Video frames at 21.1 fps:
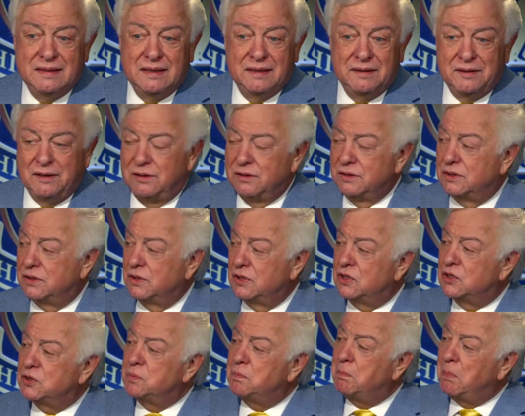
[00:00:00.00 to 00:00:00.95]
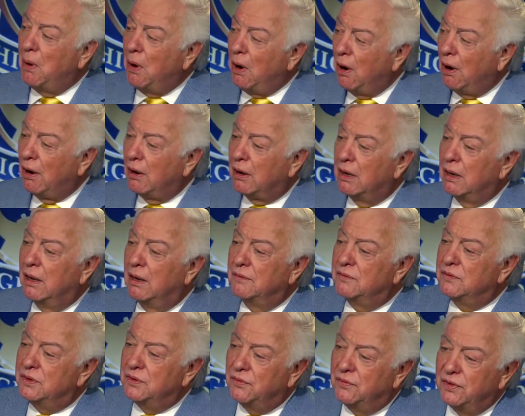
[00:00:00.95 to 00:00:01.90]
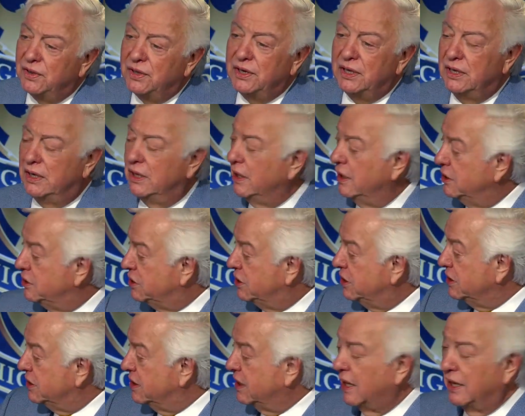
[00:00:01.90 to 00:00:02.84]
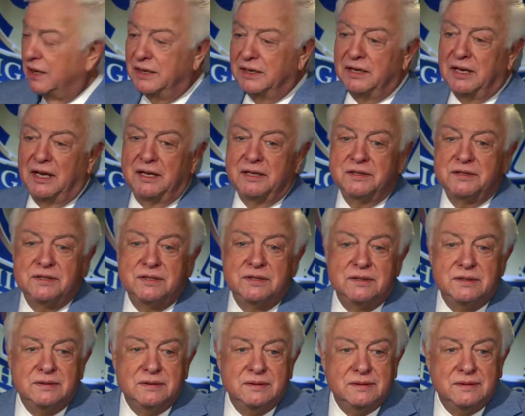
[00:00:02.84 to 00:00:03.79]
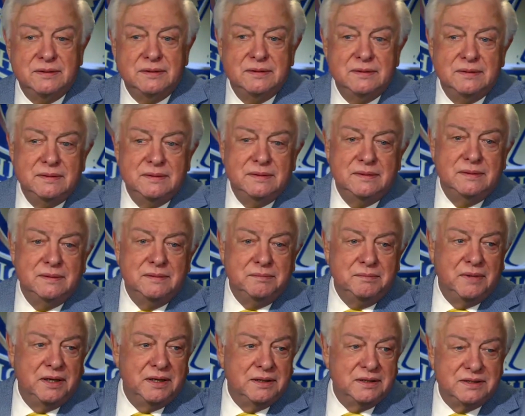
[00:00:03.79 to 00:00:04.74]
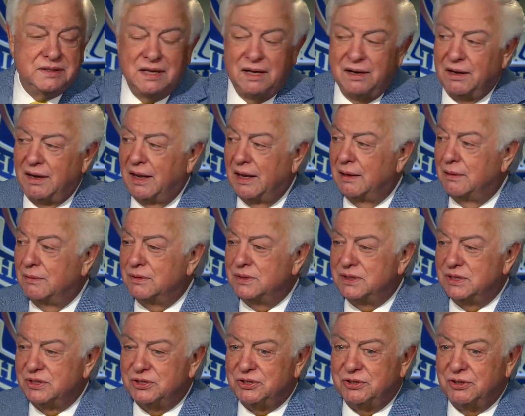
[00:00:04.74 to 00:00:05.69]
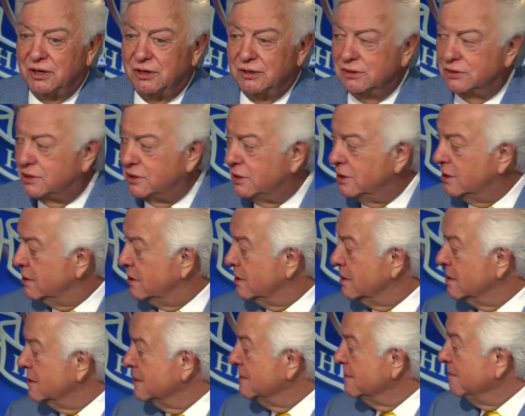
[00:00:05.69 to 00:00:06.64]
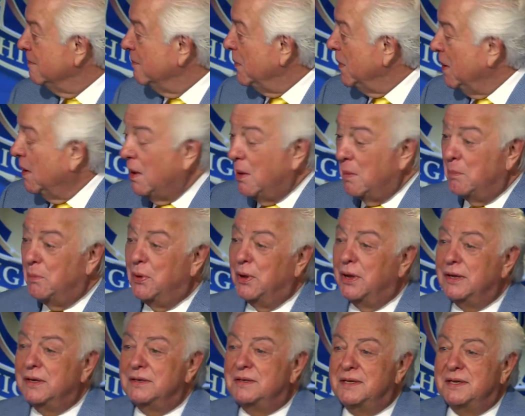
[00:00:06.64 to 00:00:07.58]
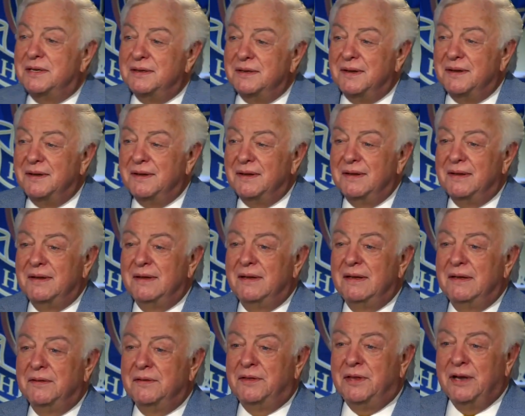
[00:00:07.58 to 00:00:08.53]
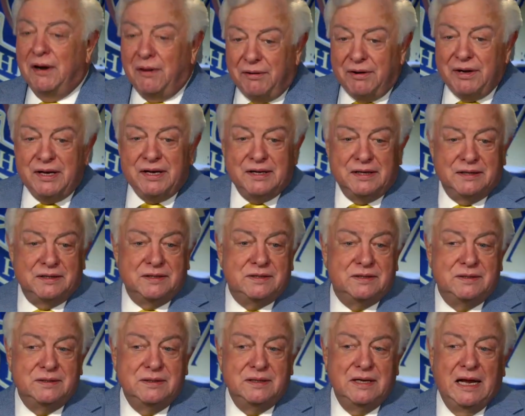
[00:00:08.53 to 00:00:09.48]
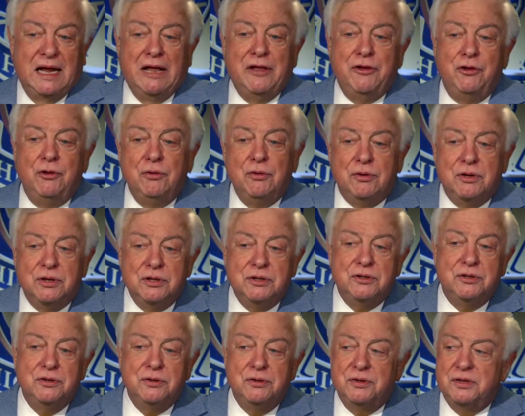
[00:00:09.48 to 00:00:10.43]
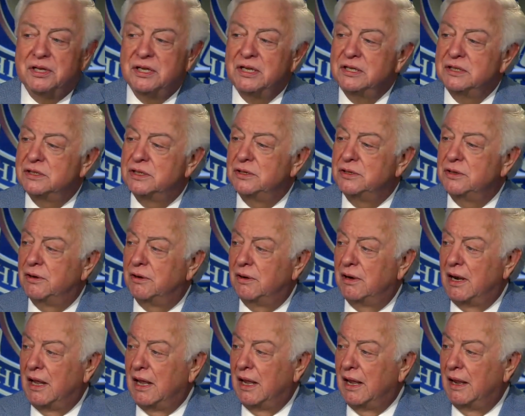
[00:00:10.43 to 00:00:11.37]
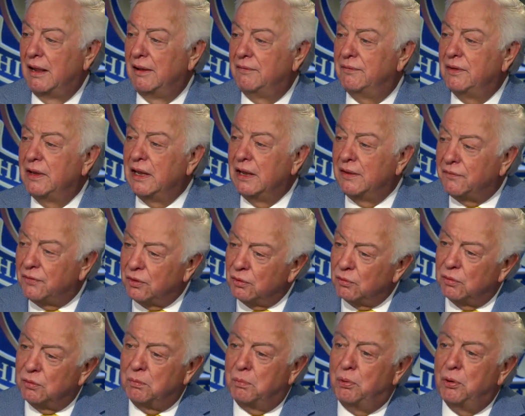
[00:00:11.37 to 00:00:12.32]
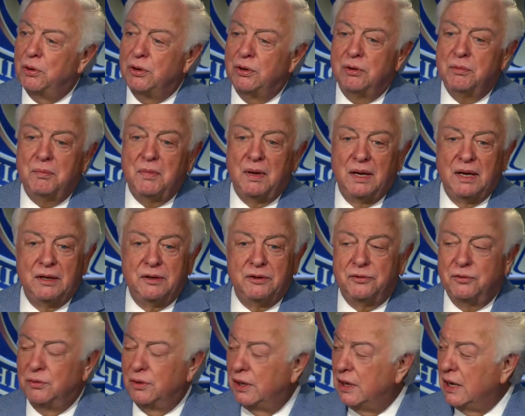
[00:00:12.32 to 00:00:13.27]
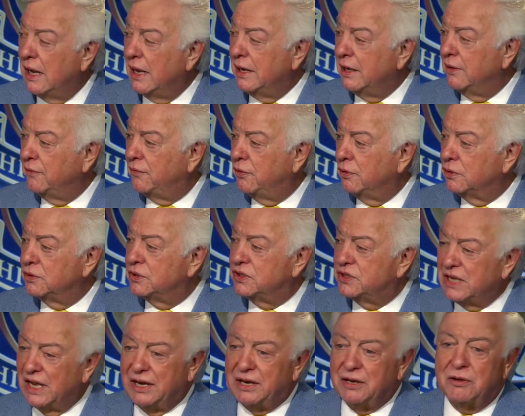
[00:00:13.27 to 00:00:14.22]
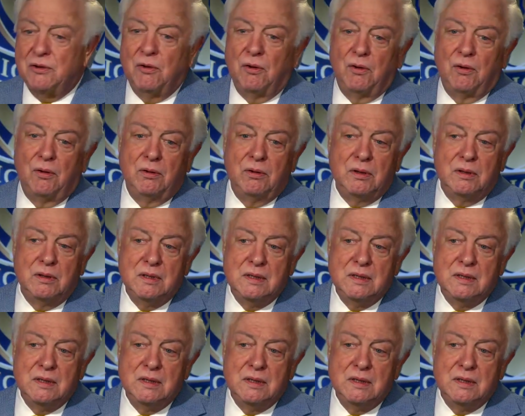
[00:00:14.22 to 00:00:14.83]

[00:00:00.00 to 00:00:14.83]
There's a spark of divinity, she said, in us. Made it sound like it was at church. But there is. And you can do things in your life if you will put your mind to it, and if you'll set a goal